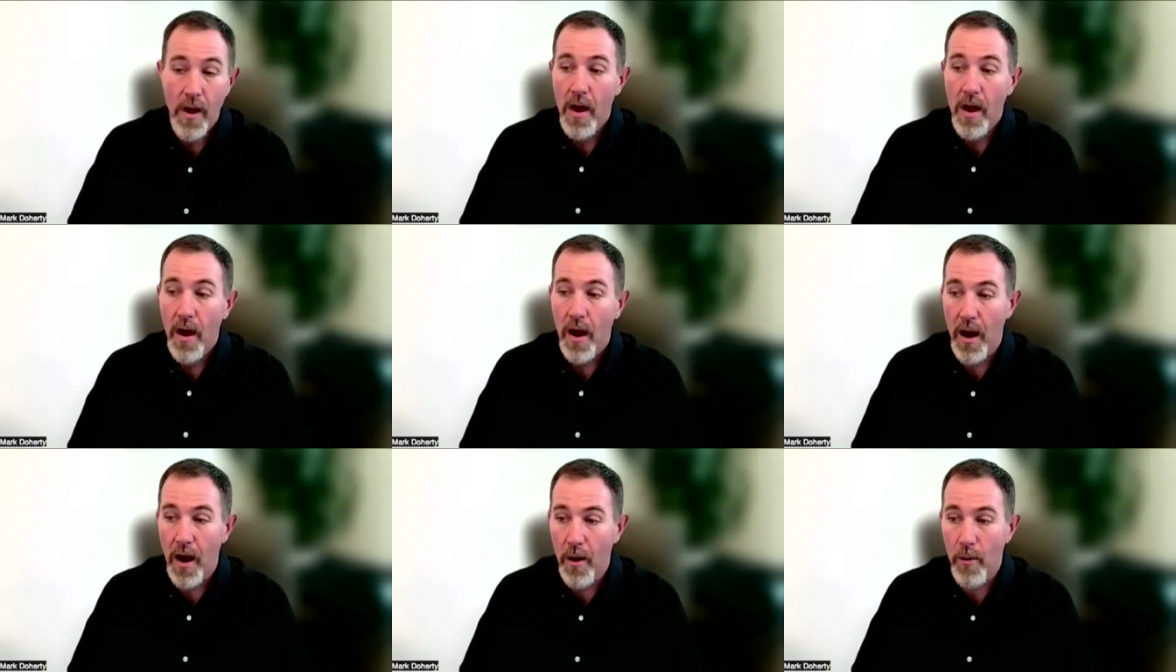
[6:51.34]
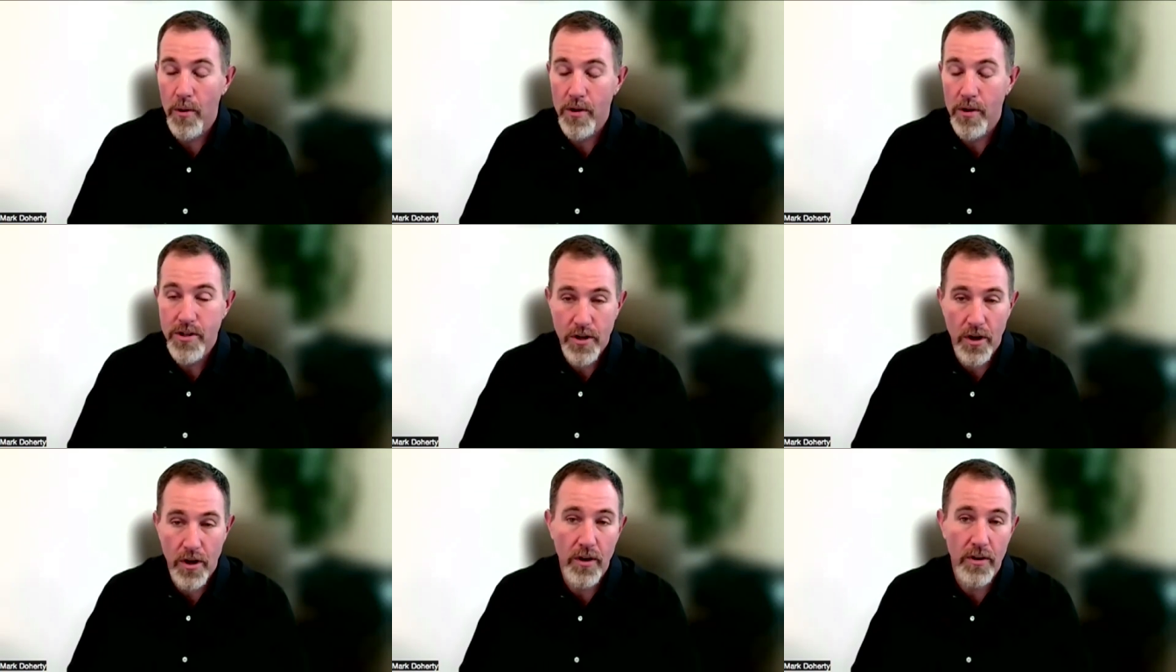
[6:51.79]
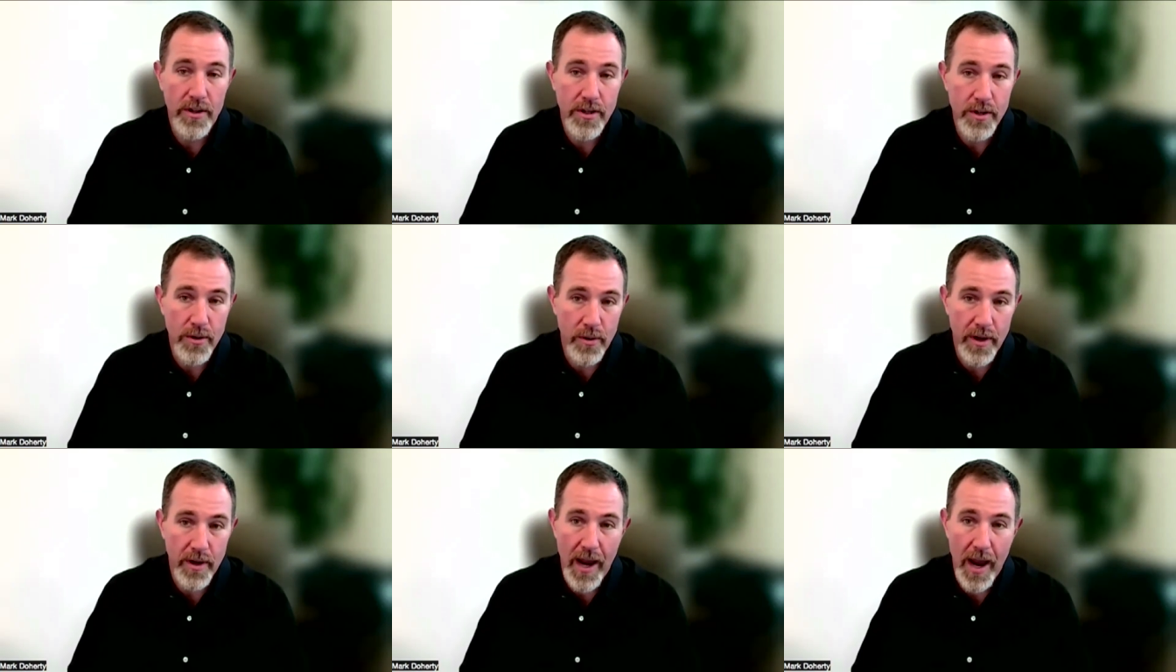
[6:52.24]
Uh, we're currently
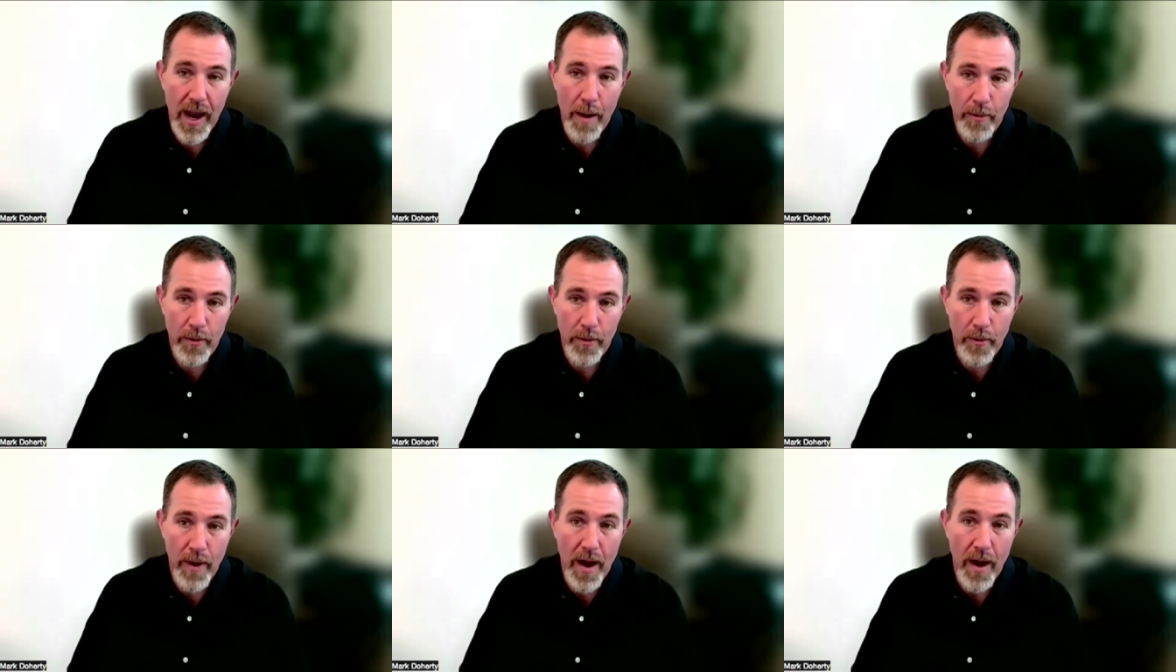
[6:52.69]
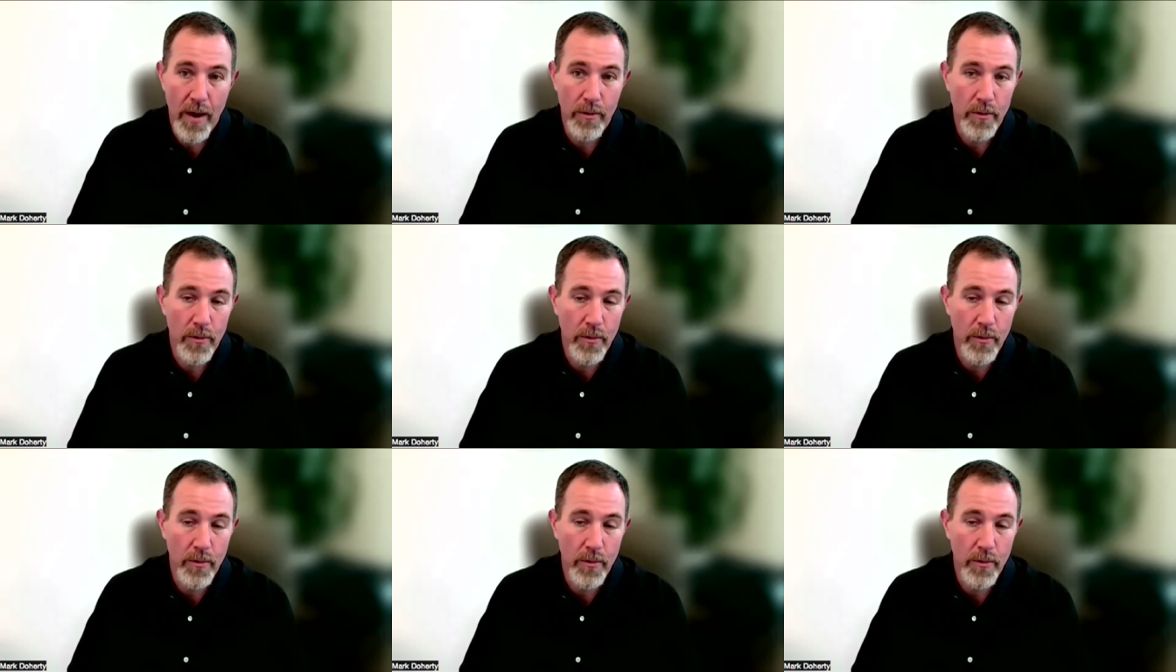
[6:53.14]
doing a capital round.